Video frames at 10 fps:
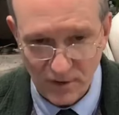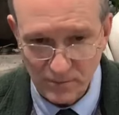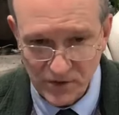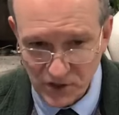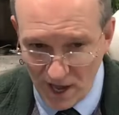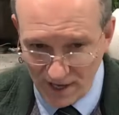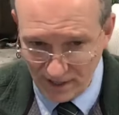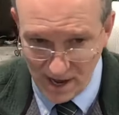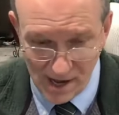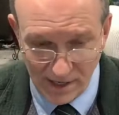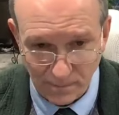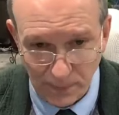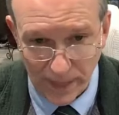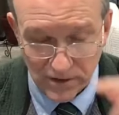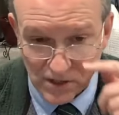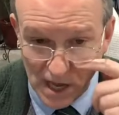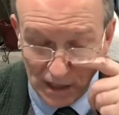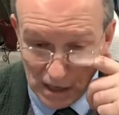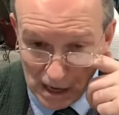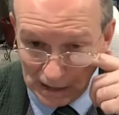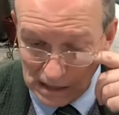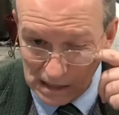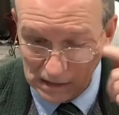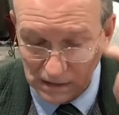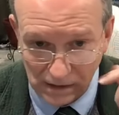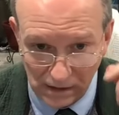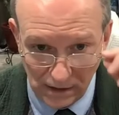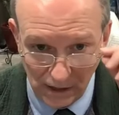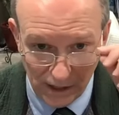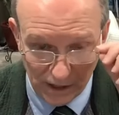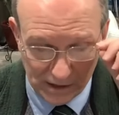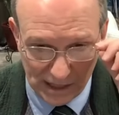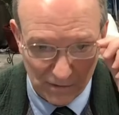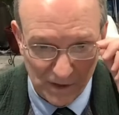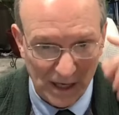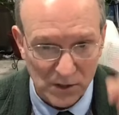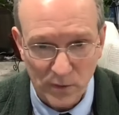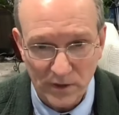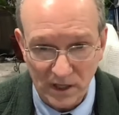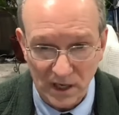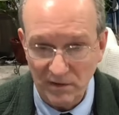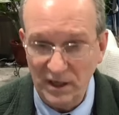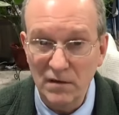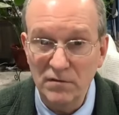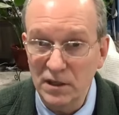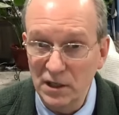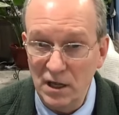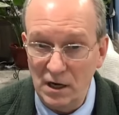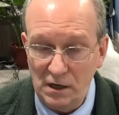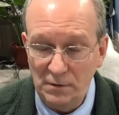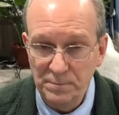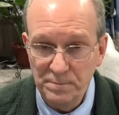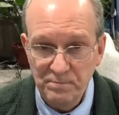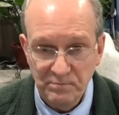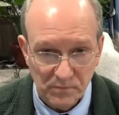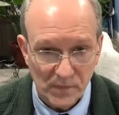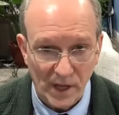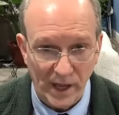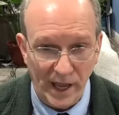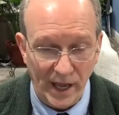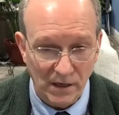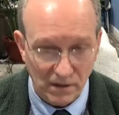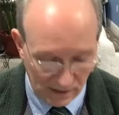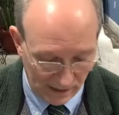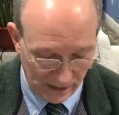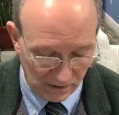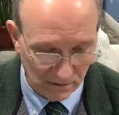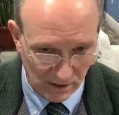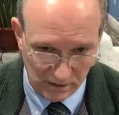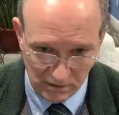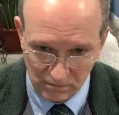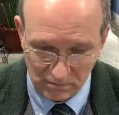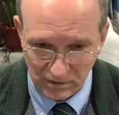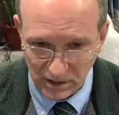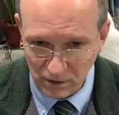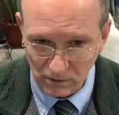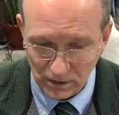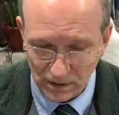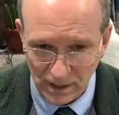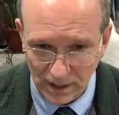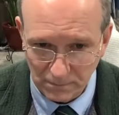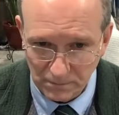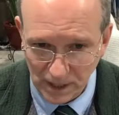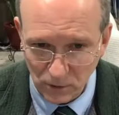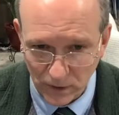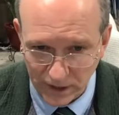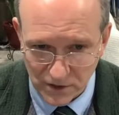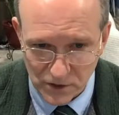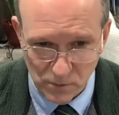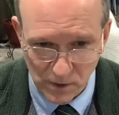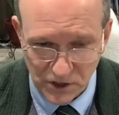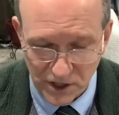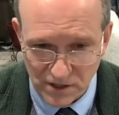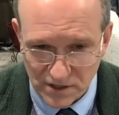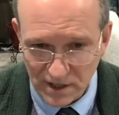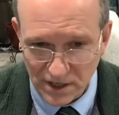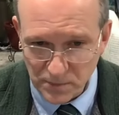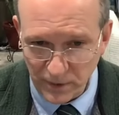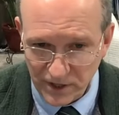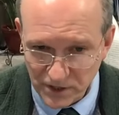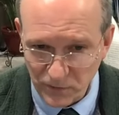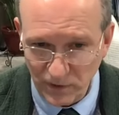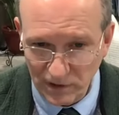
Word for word: from Sinai, and Sinai identifies with the giving of the law. And you know, I don't want to get too much into this, but this